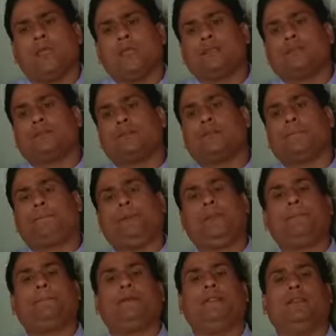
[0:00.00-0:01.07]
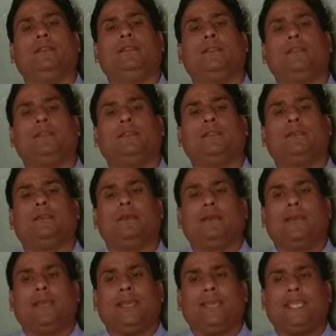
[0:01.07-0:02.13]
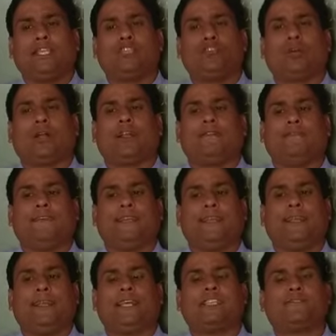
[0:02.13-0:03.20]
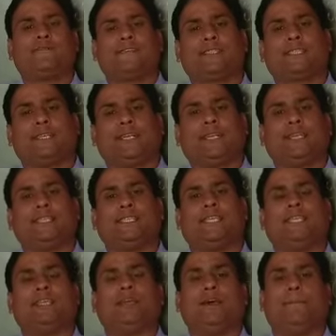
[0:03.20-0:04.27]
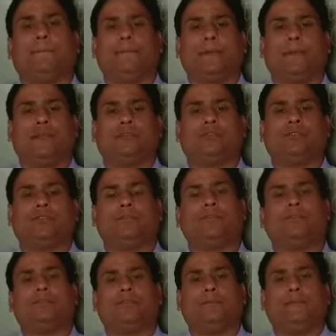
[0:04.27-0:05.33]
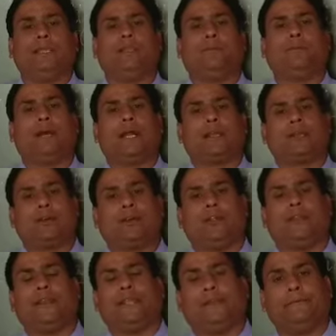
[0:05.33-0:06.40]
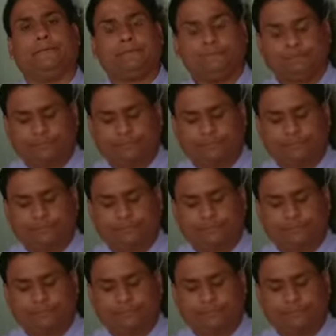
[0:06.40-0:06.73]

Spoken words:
so the people enjoyed very less facilities in compared to the Mirabagh Colony.